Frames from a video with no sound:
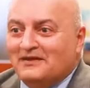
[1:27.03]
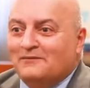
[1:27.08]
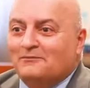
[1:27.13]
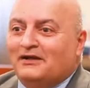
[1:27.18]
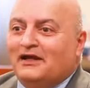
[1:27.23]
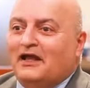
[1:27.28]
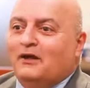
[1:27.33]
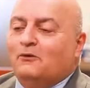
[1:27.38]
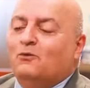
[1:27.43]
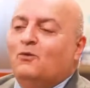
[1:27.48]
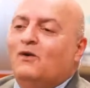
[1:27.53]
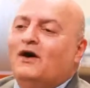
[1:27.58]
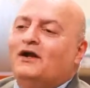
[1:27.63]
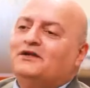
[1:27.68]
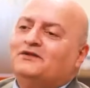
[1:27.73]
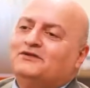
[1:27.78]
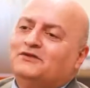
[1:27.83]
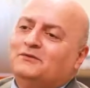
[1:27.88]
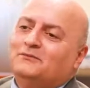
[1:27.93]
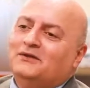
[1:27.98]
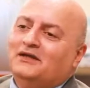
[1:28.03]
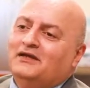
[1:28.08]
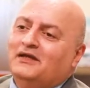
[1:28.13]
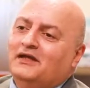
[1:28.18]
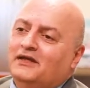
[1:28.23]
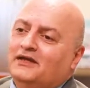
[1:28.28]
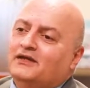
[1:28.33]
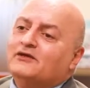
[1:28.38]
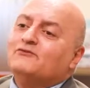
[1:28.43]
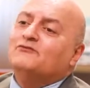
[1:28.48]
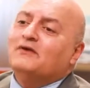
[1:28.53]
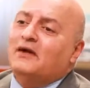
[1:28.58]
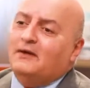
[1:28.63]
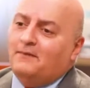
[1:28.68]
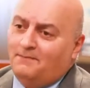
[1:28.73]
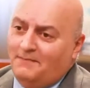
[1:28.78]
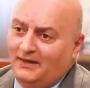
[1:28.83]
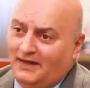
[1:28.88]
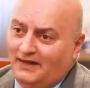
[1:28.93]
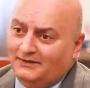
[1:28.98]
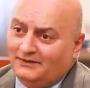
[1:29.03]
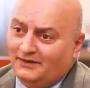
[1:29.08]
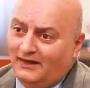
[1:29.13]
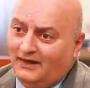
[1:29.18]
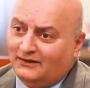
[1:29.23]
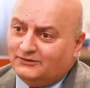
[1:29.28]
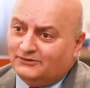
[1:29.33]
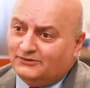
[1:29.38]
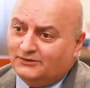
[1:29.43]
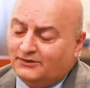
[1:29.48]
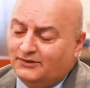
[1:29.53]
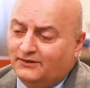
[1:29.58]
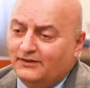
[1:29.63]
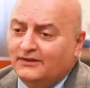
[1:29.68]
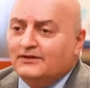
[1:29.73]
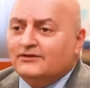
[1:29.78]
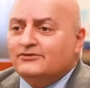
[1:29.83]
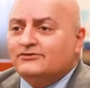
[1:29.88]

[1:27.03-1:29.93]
But I wanted to begin, if I may, Dr.